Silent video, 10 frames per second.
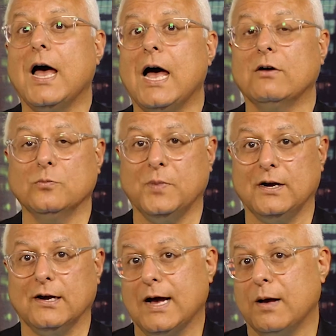how to build a
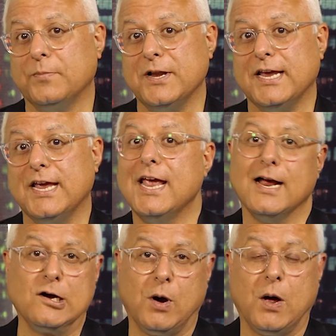company
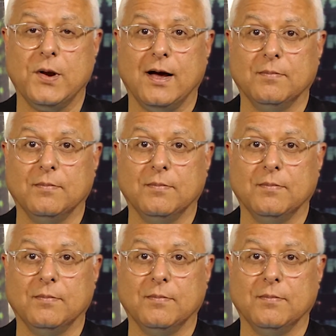ground up